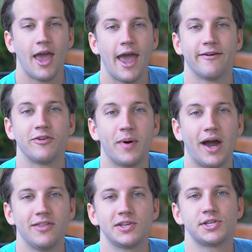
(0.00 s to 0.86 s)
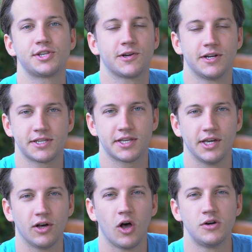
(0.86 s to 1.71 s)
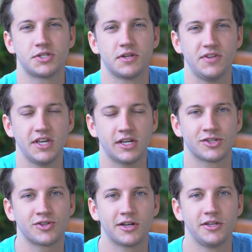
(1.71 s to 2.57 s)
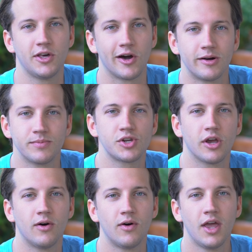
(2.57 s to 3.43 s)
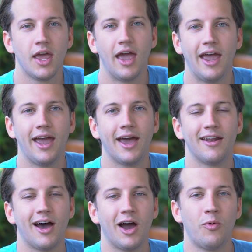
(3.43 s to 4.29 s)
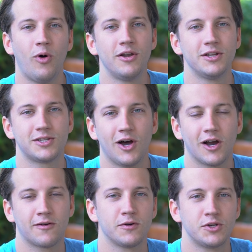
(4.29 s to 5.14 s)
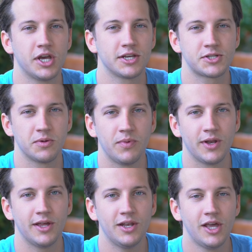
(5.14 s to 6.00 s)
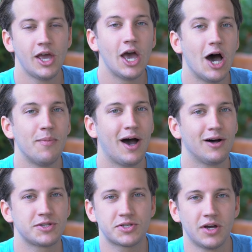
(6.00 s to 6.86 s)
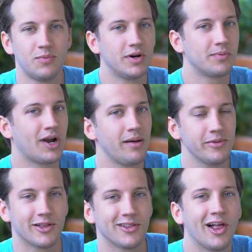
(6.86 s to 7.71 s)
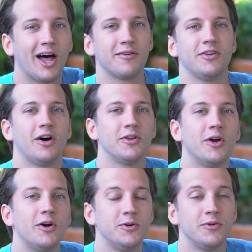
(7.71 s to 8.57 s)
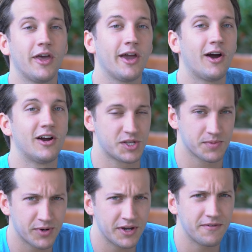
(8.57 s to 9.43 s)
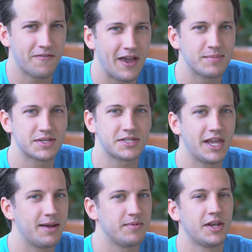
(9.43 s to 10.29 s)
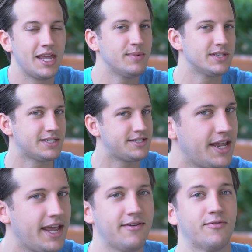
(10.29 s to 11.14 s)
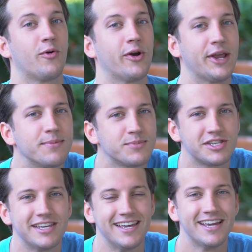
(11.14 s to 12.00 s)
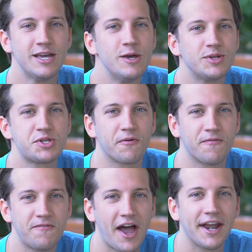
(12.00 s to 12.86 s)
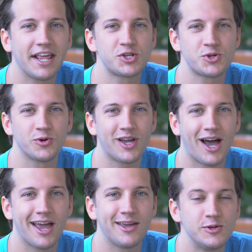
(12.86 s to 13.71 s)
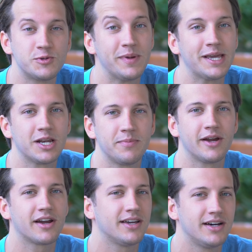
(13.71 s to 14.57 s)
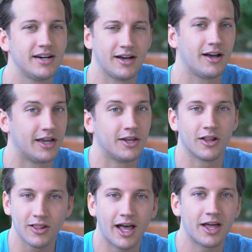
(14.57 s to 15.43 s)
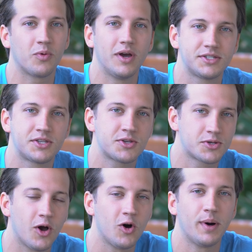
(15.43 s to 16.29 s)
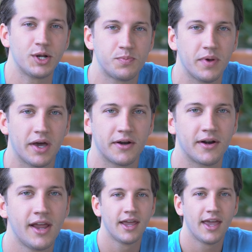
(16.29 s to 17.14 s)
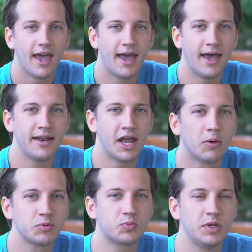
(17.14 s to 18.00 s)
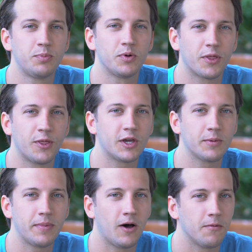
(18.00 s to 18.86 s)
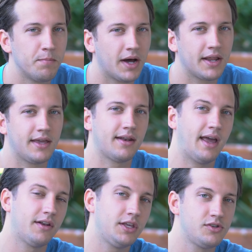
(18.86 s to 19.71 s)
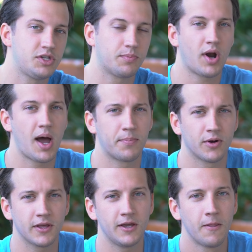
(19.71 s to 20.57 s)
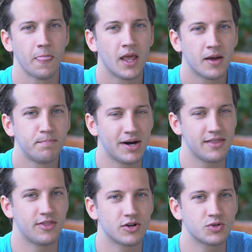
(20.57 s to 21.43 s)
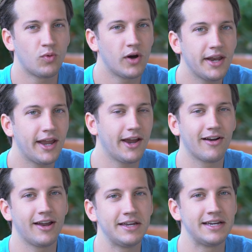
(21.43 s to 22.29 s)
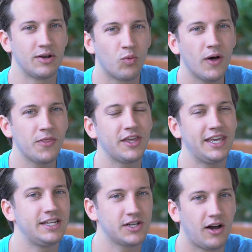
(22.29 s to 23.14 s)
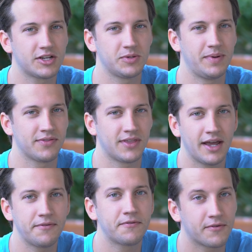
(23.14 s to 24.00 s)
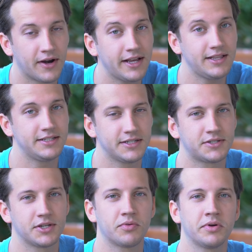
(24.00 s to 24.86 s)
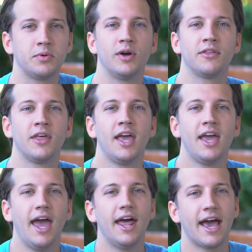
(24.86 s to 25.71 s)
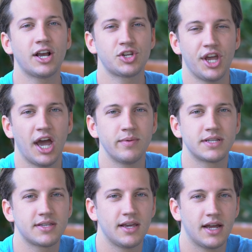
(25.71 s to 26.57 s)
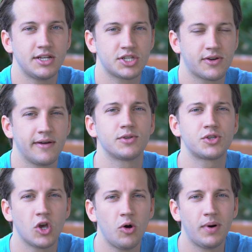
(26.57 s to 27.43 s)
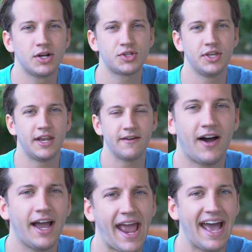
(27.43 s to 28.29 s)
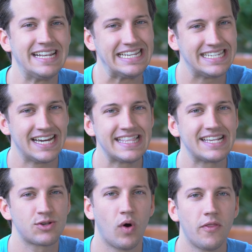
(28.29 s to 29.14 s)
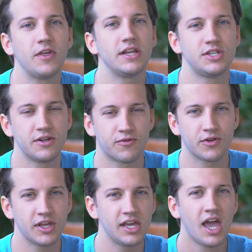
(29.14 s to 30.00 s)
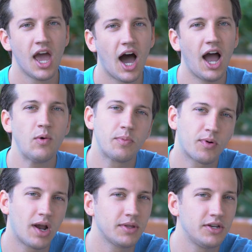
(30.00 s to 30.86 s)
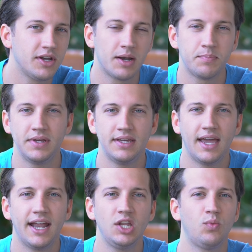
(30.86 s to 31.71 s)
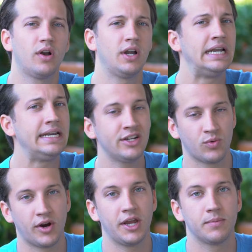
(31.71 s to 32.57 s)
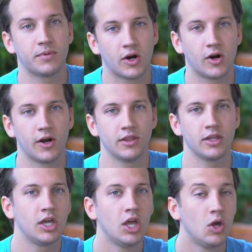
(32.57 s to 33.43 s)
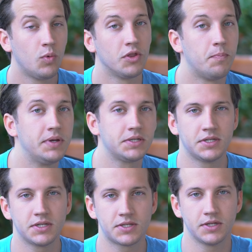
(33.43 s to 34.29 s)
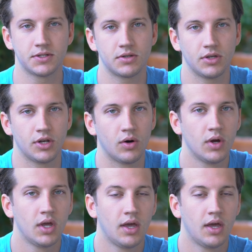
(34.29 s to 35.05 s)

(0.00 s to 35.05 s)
Hey, everybody, this is Chris Gill, host of Deconstructing the Home Show, and I wanted to talk for just a minute about someone probably a lot of y'all know who they are. It's a pretty famous name, and the name is Dave Ramsey, Mr. Financial Guy who's making America in a lot of ways so much better and helps people to think about money and how to use it properly. But there's one area and one thing he talks about that I frankly disagree with. And actually, I would say I disagree with so much that if I hadn't done this one thing differently, I would probably not be anywhere near where I am currently with a business that's, you know,